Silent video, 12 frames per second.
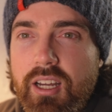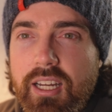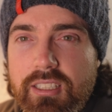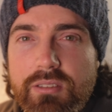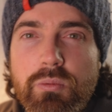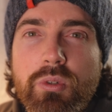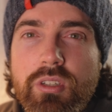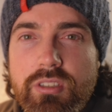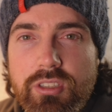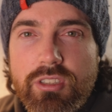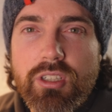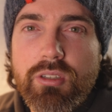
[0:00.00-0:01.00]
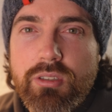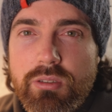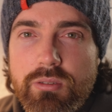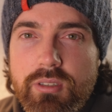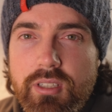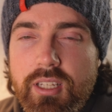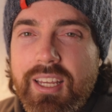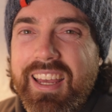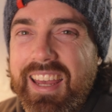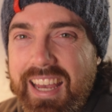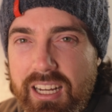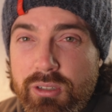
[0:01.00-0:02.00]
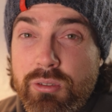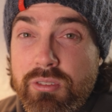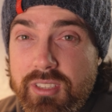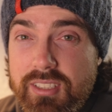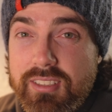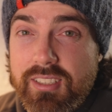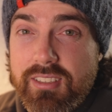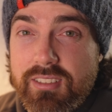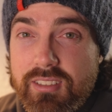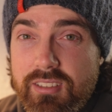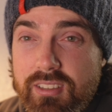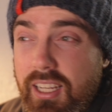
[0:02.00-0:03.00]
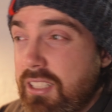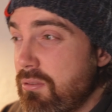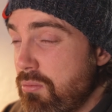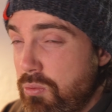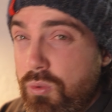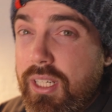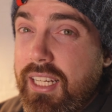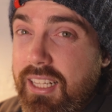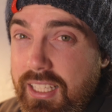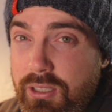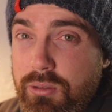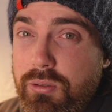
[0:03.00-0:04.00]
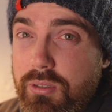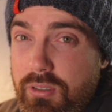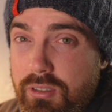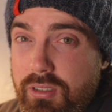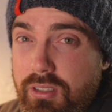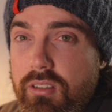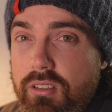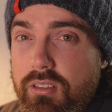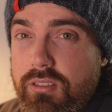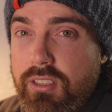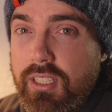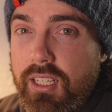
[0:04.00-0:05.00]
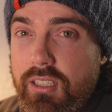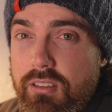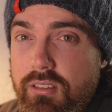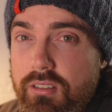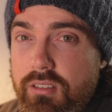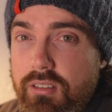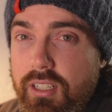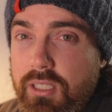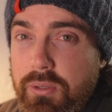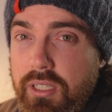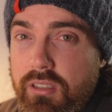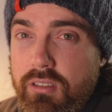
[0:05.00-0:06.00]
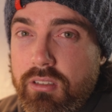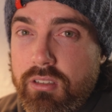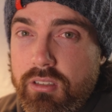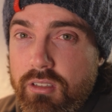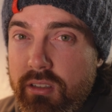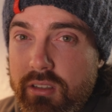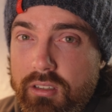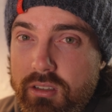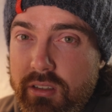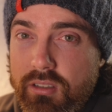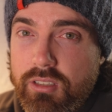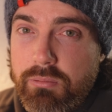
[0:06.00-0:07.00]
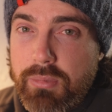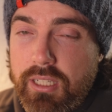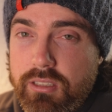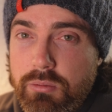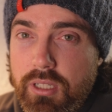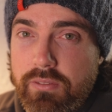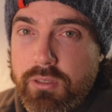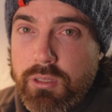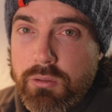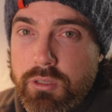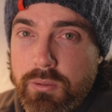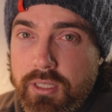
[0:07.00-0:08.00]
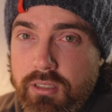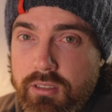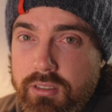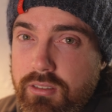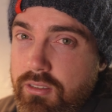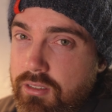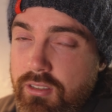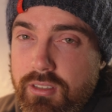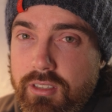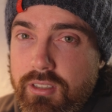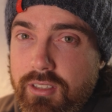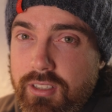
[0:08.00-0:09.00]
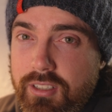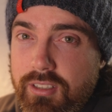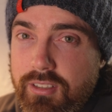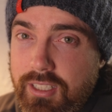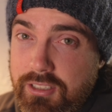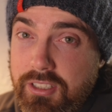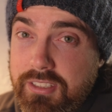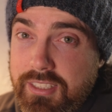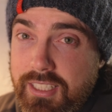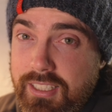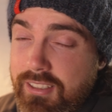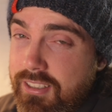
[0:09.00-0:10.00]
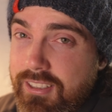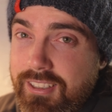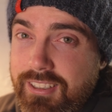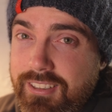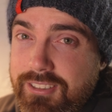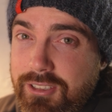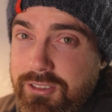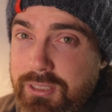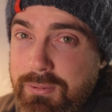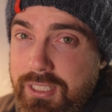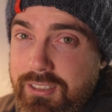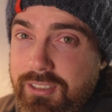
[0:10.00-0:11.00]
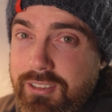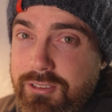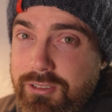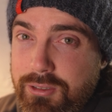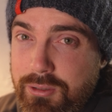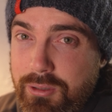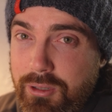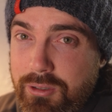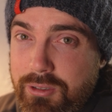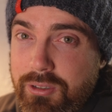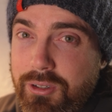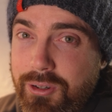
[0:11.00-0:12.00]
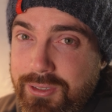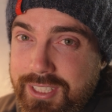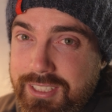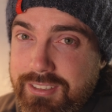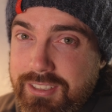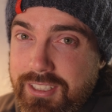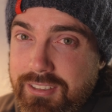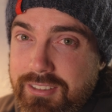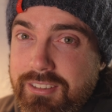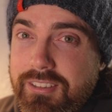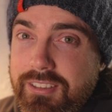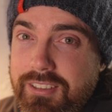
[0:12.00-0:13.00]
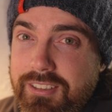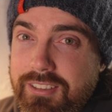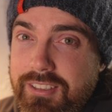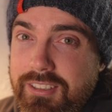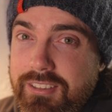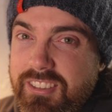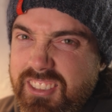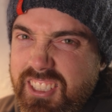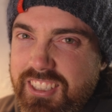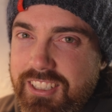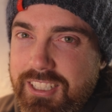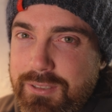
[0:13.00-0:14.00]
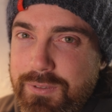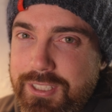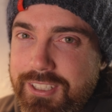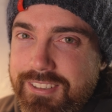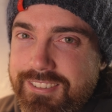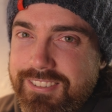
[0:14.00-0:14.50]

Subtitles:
I just wanted to show you how good this is. It's really good. So yeah, anyway, get back to whatever you were doing, because as I say, don't spend too long on the internet. See you in the next video.